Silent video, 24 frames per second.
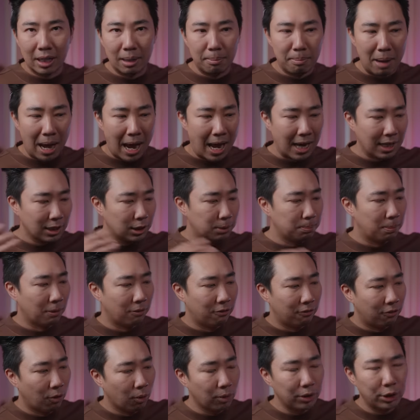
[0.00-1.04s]
and bags
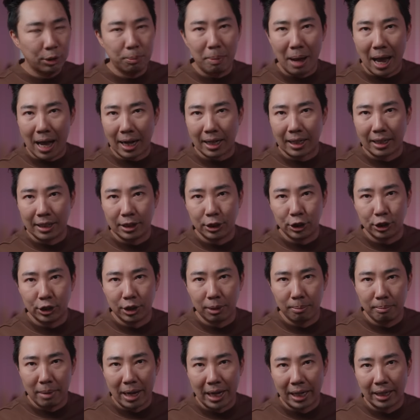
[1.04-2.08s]
before you pack it into
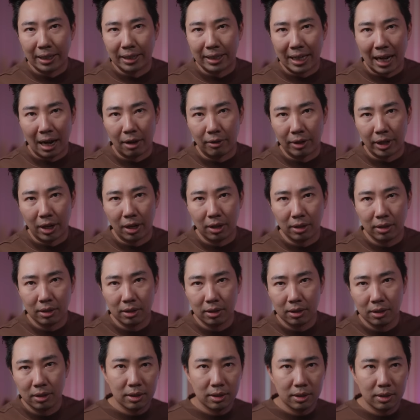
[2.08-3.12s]
your main carry-on.
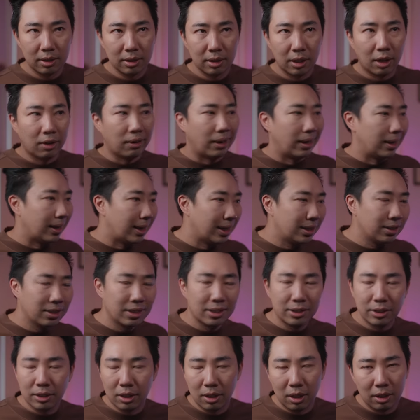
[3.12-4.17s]
All right, I know
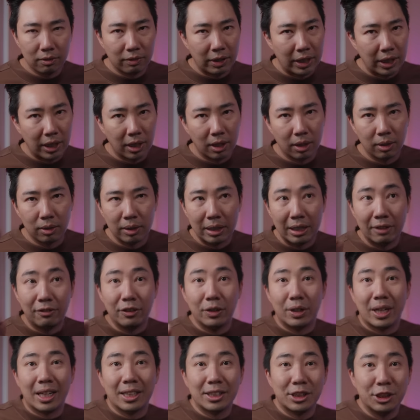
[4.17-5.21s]
that was a long video. If
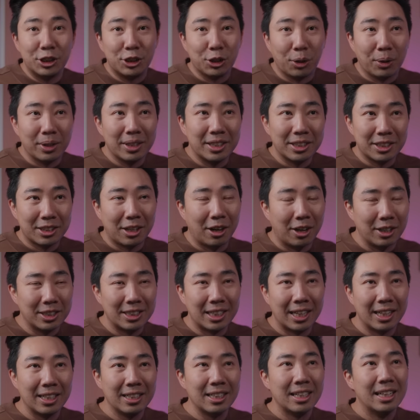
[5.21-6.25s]
you guys enjoyed this
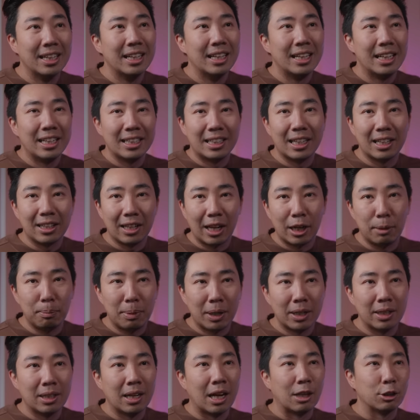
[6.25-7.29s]
content, hit that like
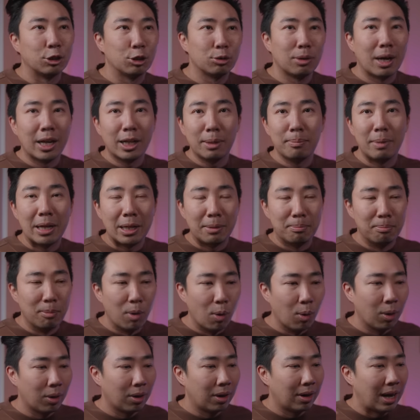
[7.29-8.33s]
button. I'll try to make
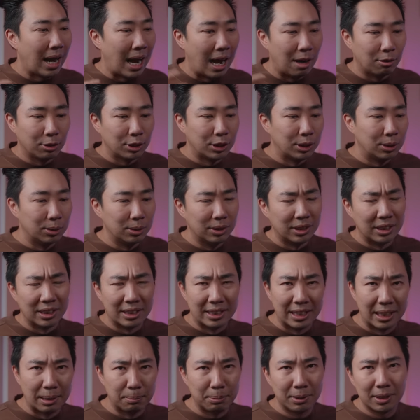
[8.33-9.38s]
more how-tos and
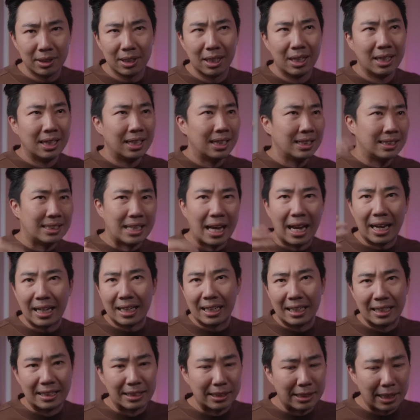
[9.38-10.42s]
tips, tech
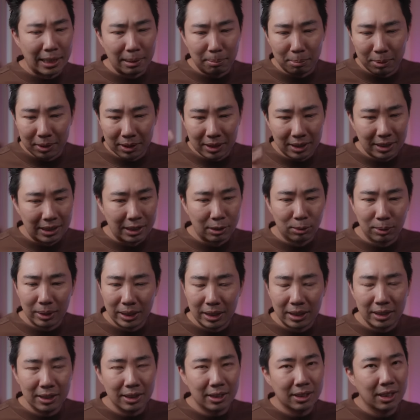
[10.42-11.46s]
and tip
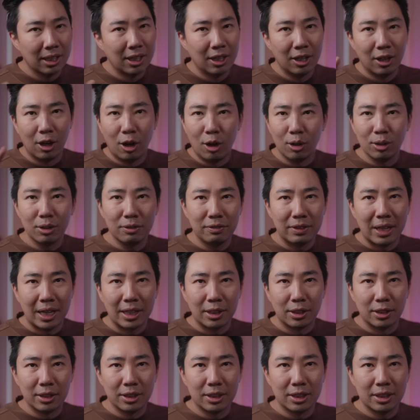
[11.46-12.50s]
series, all of
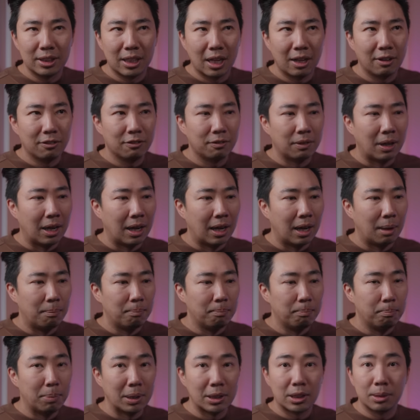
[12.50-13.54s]
that good stuff,
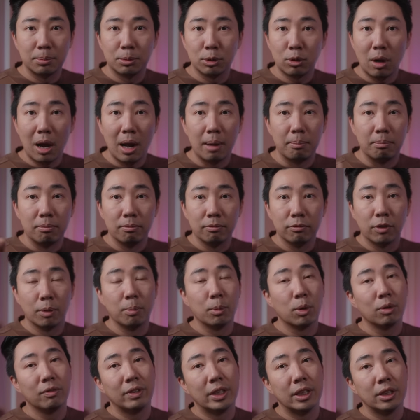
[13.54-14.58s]
but subscribe for
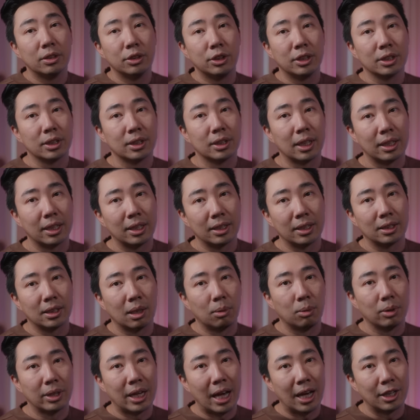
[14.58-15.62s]
more videos just like this. I
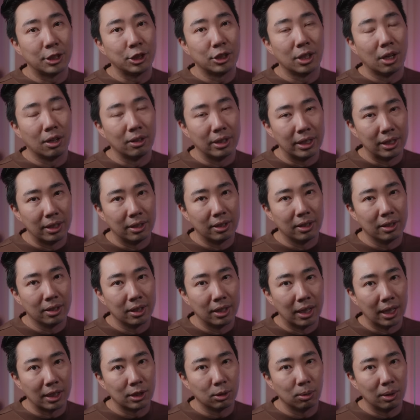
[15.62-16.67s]
will catch y'all in the
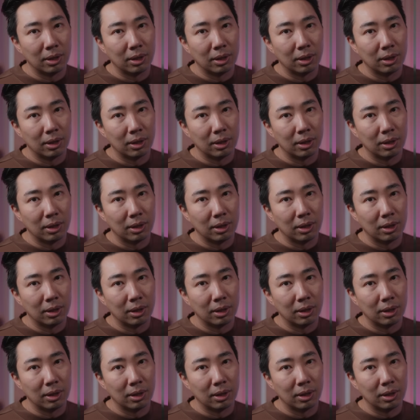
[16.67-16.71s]
next